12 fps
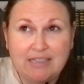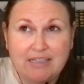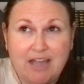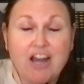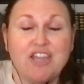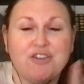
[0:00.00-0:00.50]

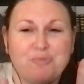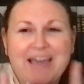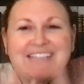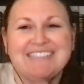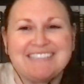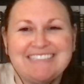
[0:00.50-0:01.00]
are you
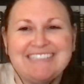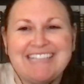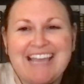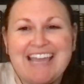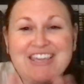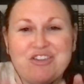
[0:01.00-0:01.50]
basically
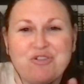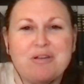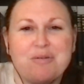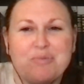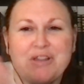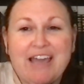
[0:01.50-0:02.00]
saying you can
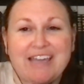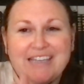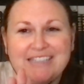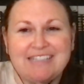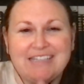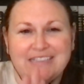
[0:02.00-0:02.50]
apply a
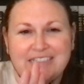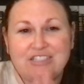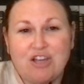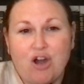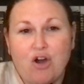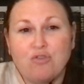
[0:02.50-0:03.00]
sealant
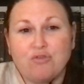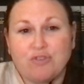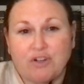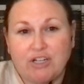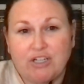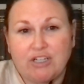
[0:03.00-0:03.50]

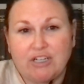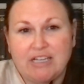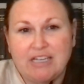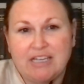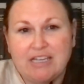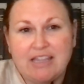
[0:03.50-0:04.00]
over
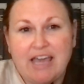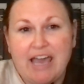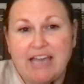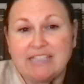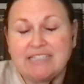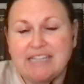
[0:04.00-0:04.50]
the
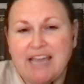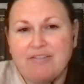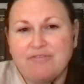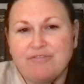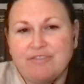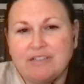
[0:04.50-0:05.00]
SDF?